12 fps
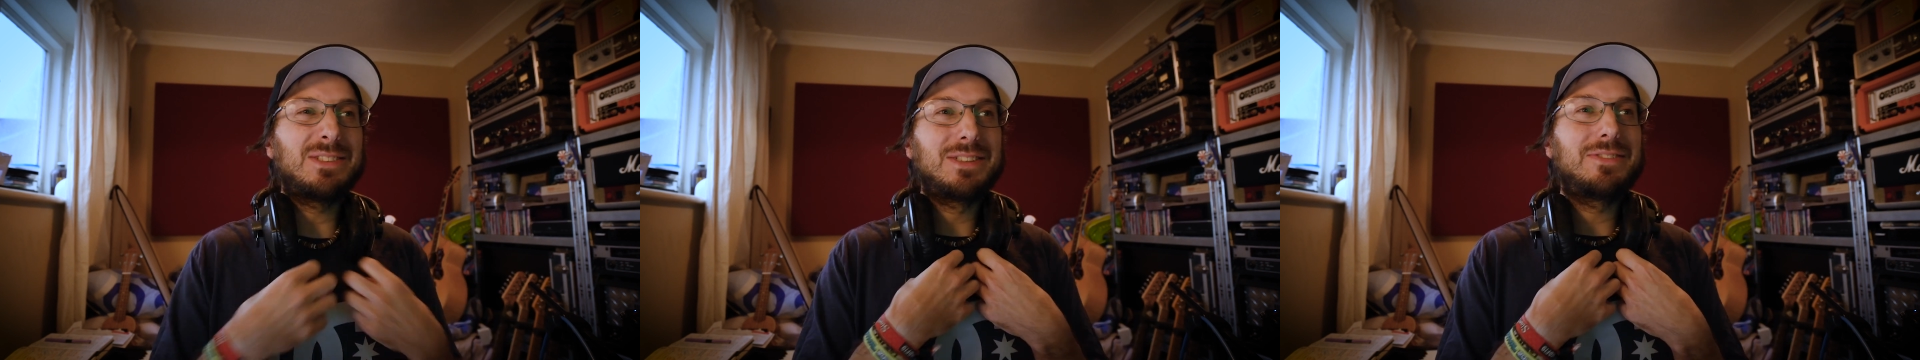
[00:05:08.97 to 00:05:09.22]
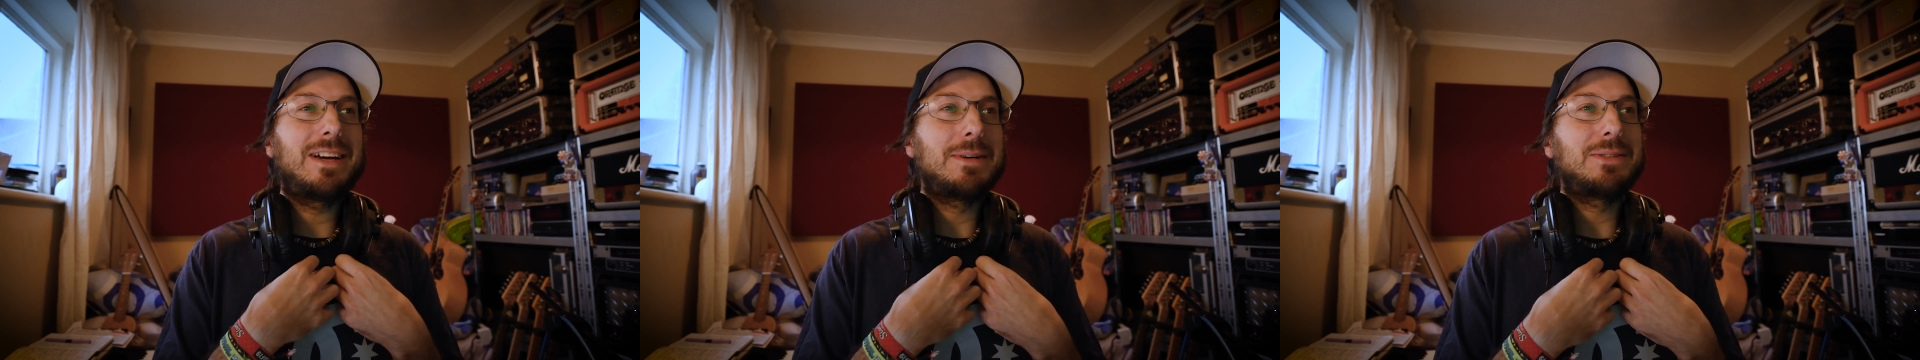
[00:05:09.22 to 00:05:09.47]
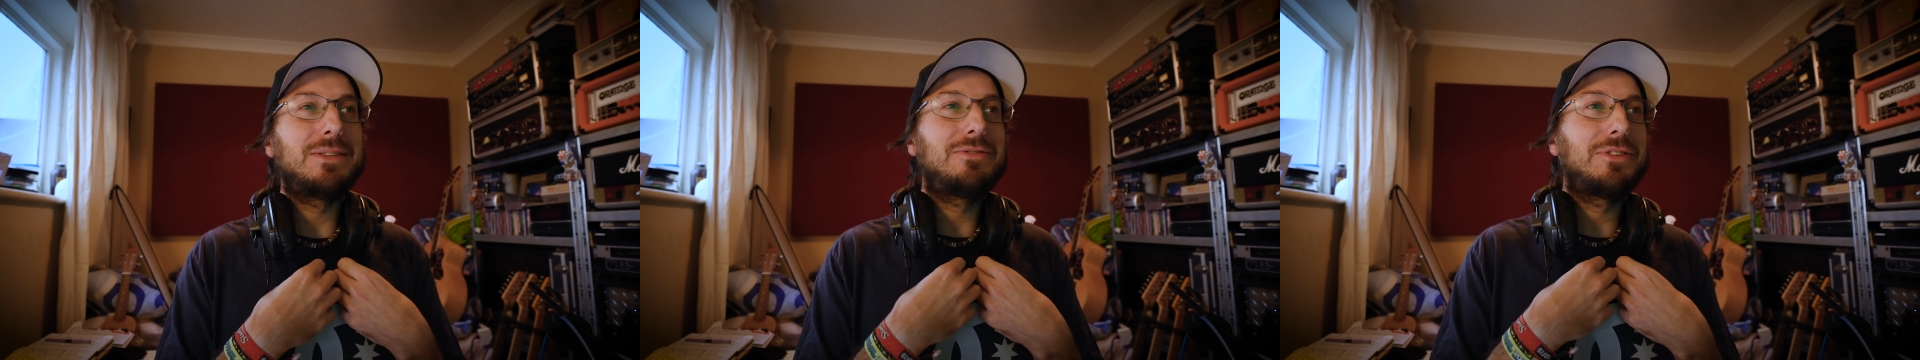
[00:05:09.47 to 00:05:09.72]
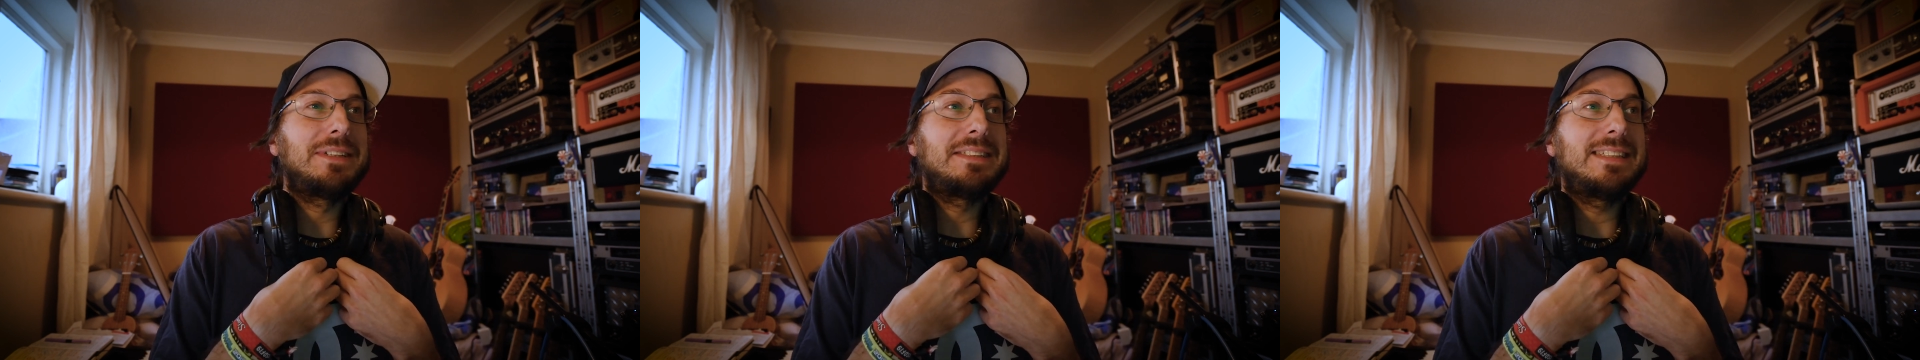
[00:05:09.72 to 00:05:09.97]
which is very much where the
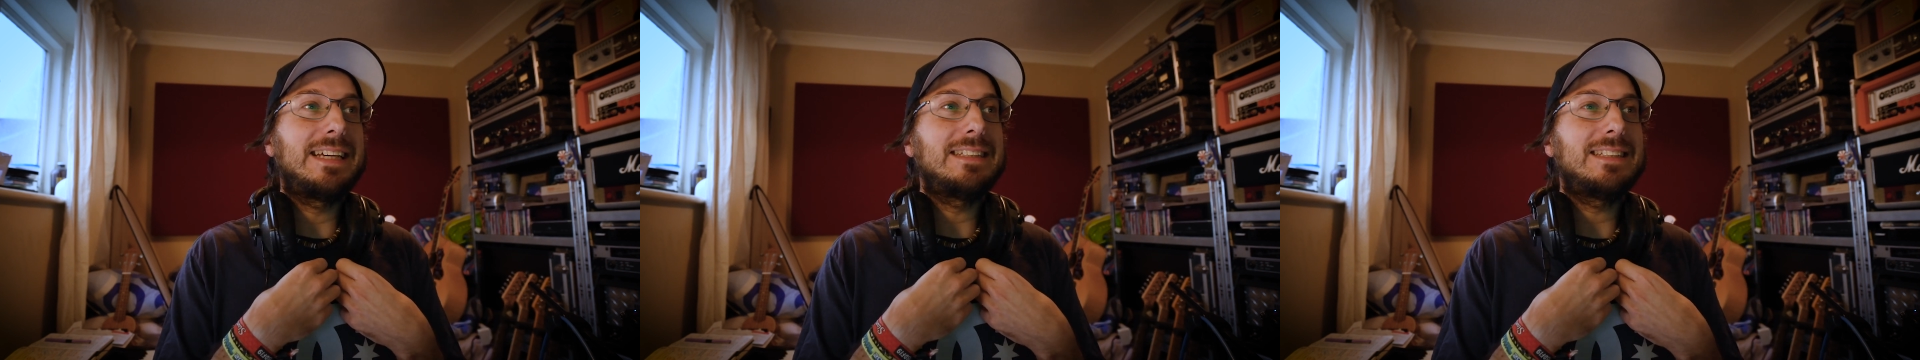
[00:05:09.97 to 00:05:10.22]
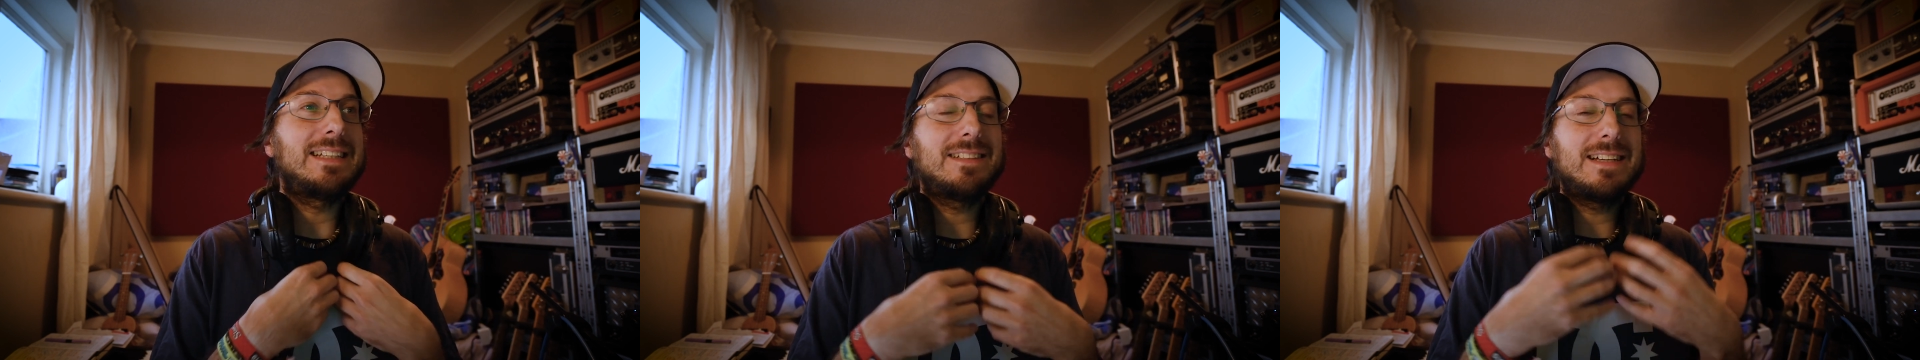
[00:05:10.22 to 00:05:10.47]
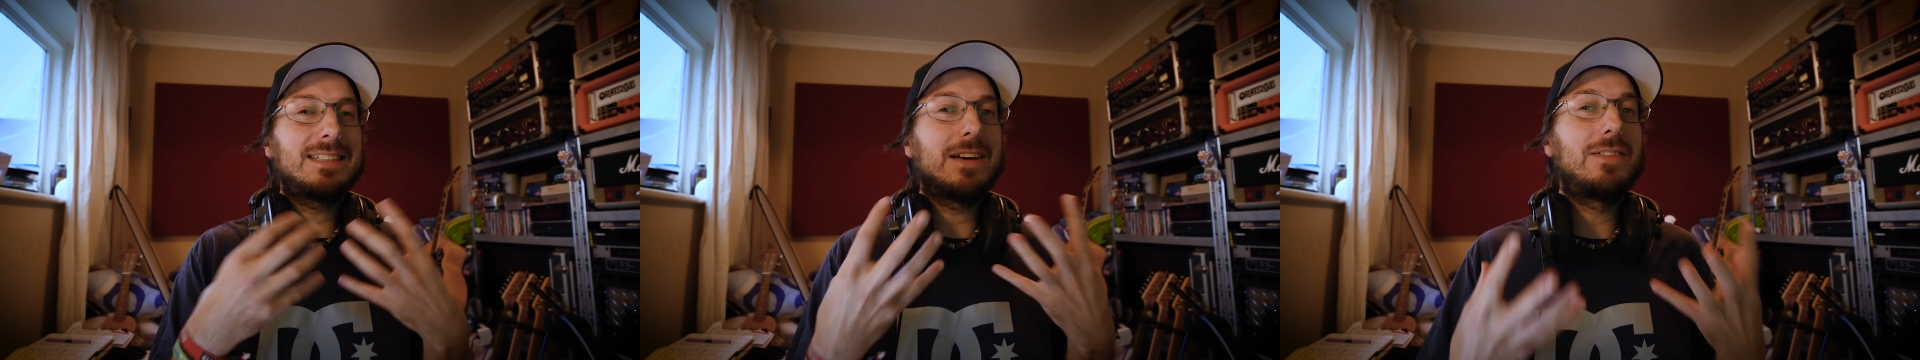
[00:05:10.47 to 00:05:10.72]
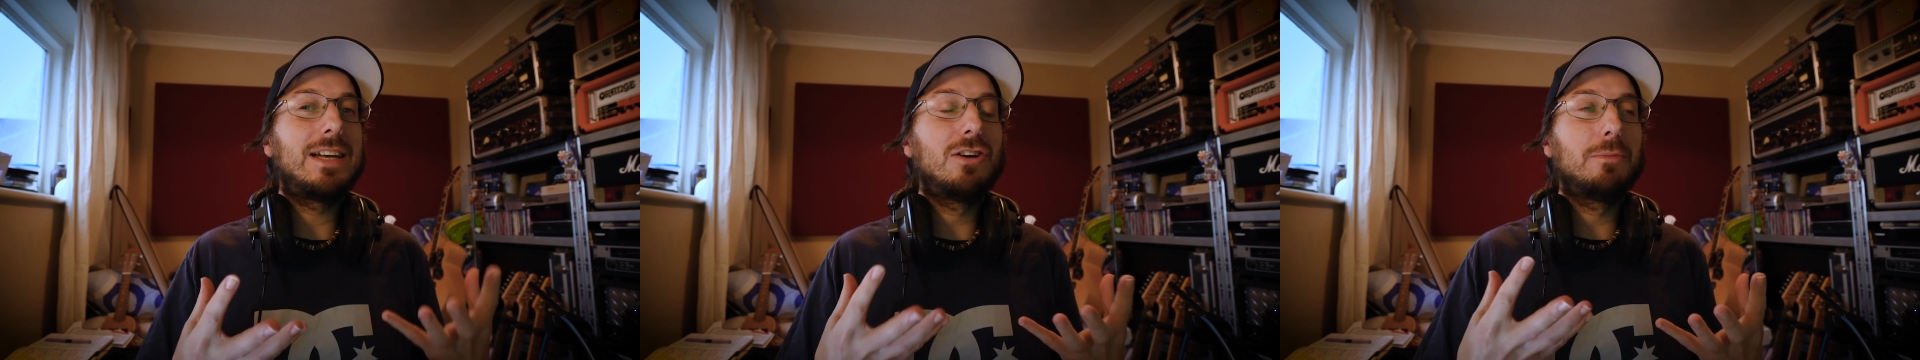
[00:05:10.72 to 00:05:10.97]
voice sits, and it's nice to
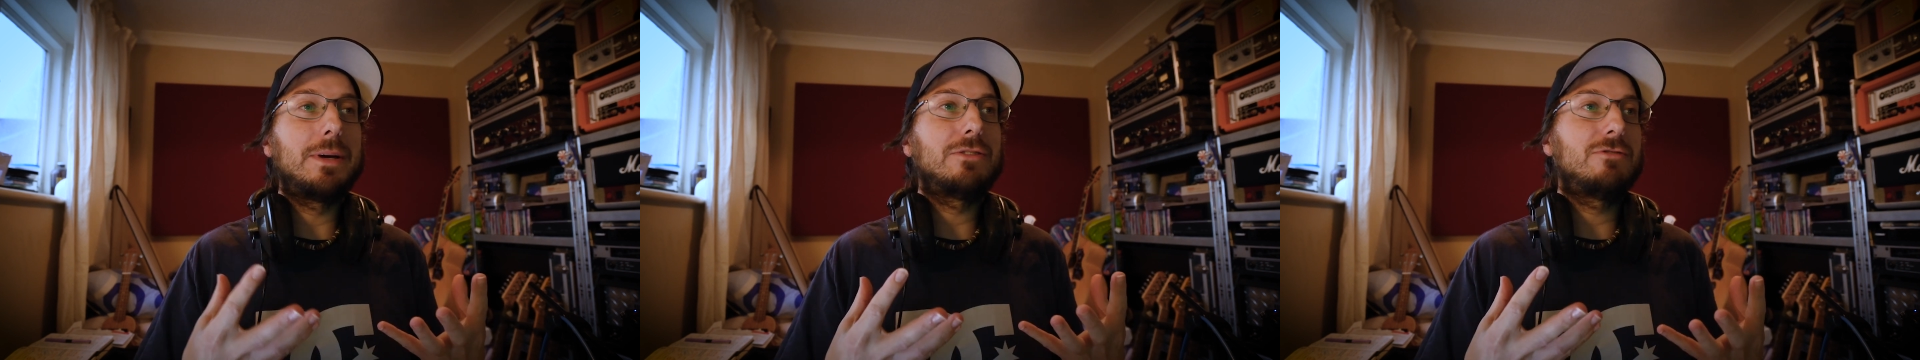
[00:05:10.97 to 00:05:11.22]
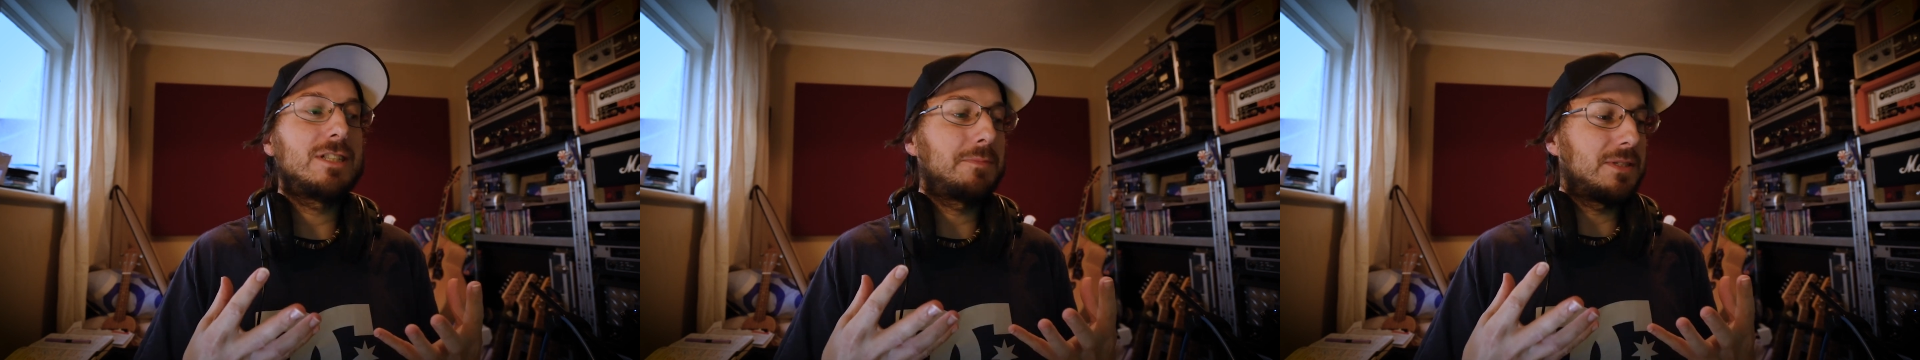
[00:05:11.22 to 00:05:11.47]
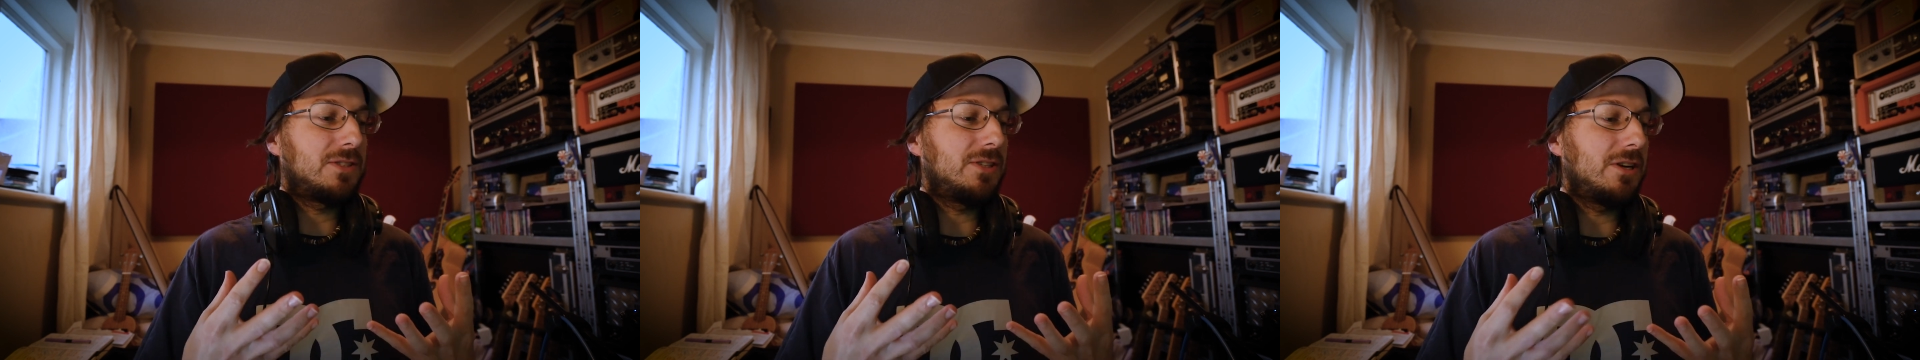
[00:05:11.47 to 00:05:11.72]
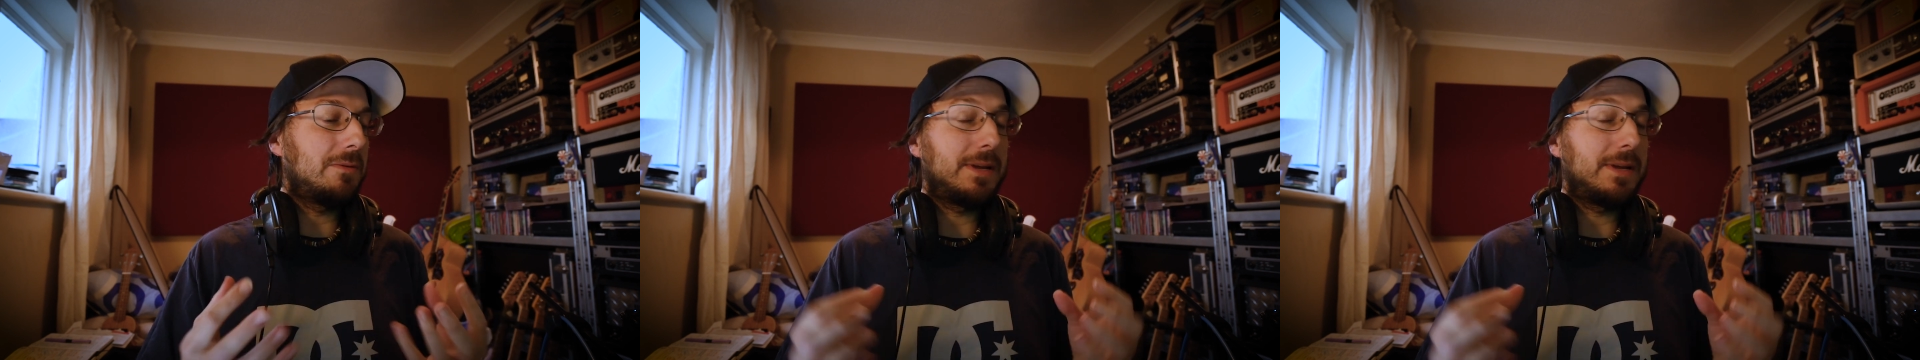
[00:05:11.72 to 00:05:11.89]
have a little bit of crispness too.